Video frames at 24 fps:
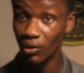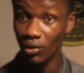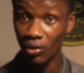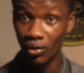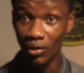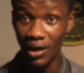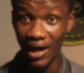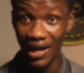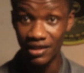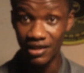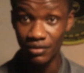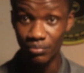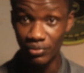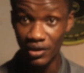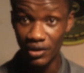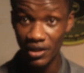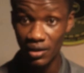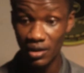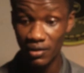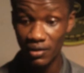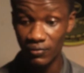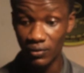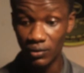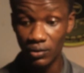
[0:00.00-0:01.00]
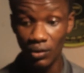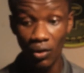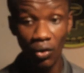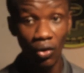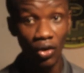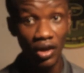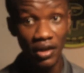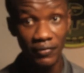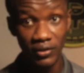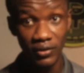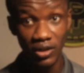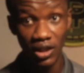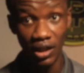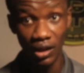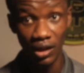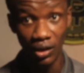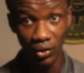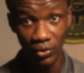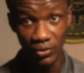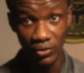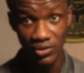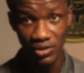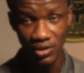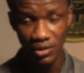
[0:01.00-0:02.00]
or at break even, or even in
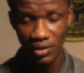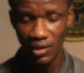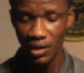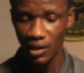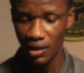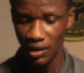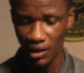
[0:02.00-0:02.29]
loss.